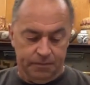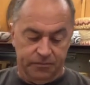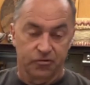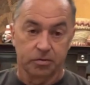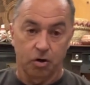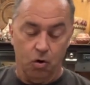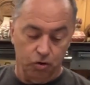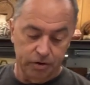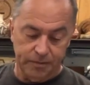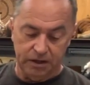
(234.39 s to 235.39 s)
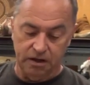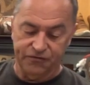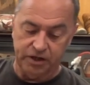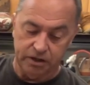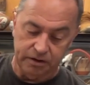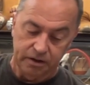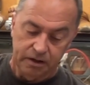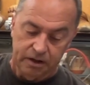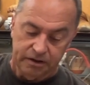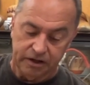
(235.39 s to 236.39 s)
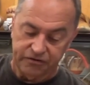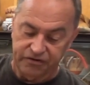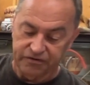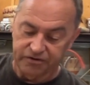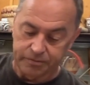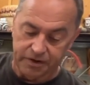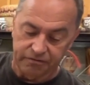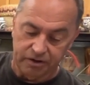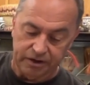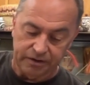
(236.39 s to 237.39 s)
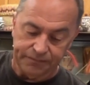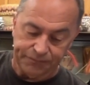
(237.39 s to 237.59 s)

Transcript: So I'm gonna hold in my left hand, take the scissors in my right,